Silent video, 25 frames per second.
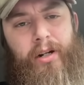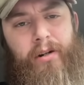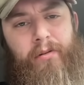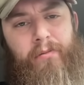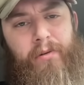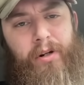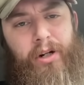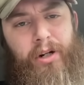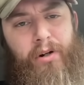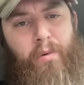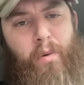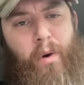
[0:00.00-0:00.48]

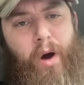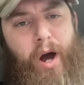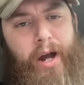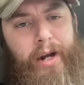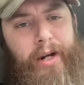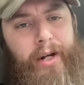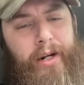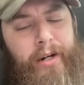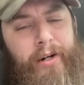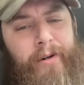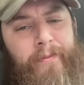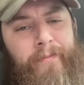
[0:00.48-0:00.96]

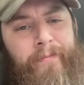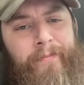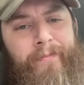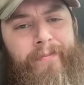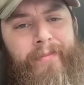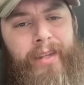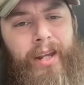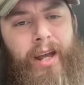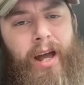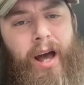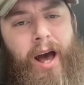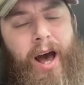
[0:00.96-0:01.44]
require
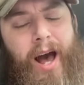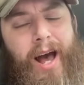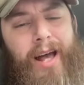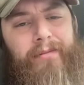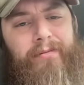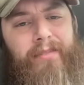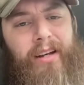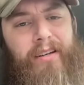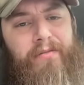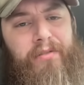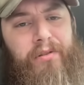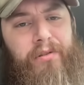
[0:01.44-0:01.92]
high
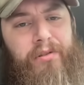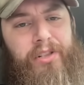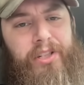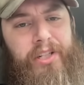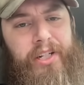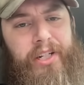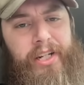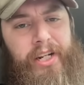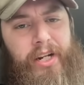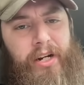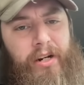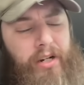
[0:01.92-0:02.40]
level
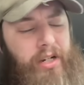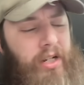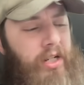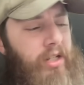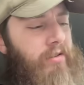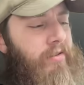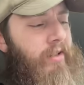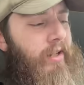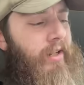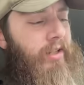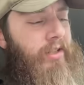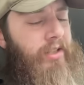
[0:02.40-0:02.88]
security
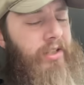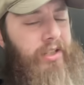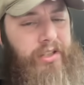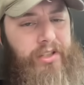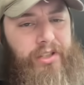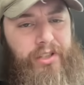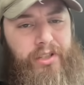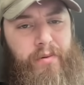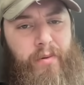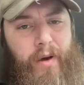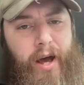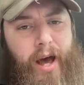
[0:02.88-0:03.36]

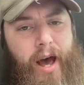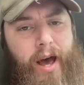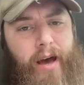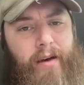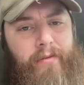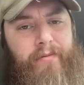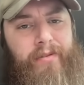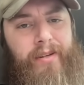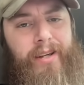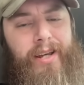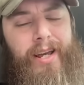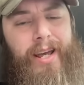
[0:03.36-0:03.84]
clearances to
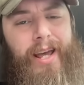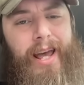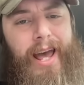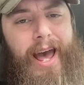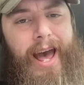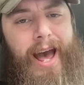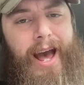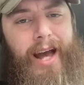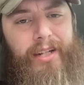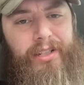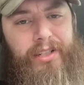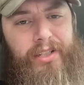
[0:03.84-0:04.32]
have
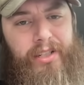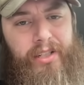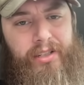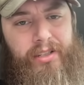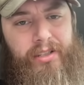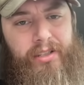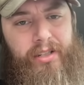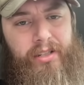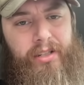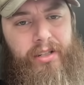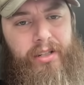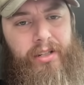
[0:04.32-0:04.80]

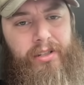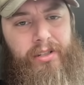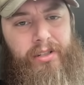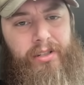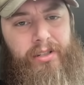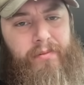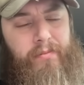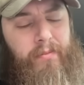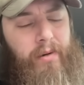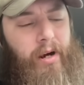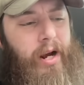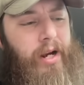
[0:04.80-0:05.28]
access to
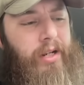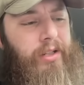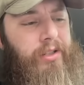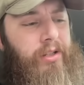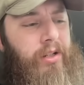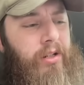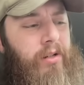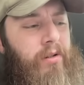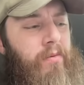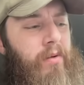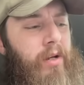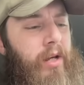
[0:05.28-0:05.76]
these, right?
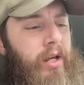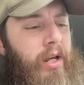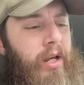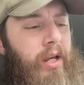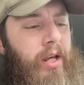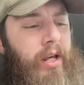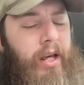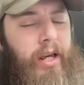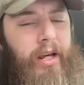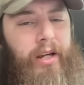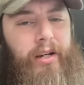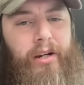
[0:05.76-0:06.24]
So
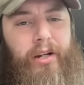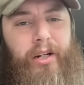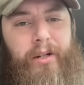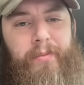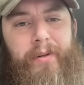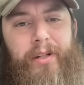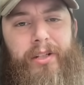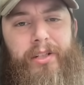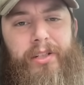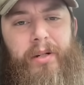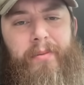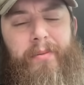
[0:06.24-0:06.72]
it could
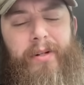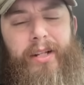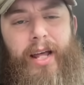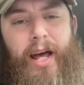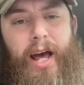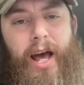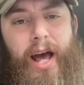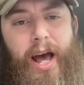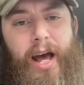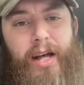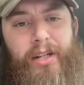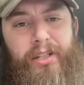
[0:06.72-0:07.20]
have been somebody
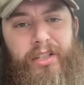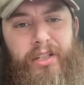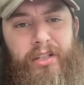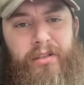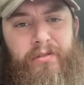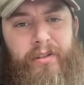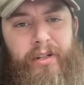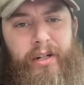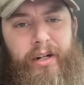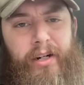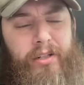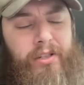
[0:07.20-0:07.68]
that has
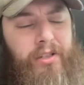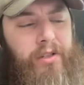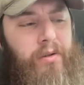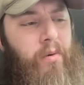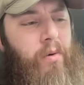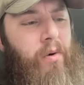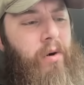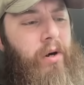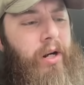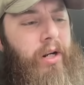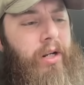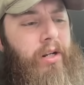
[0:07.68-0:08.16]
clearance
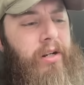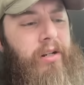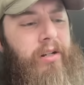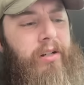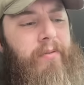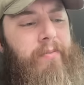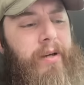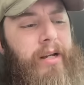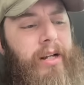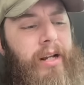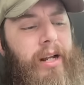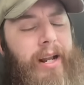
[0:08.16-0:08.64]
or it could
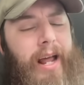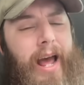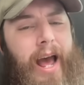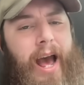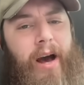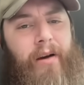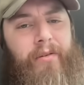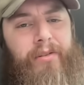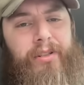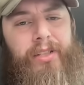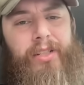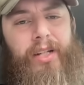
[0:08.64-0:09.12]
have been an
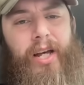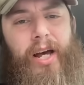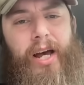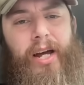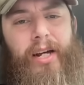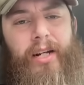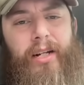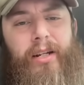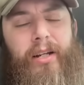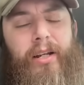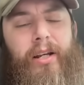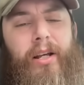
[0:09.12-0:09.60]

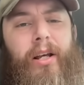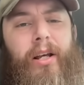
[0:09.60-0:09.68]
outside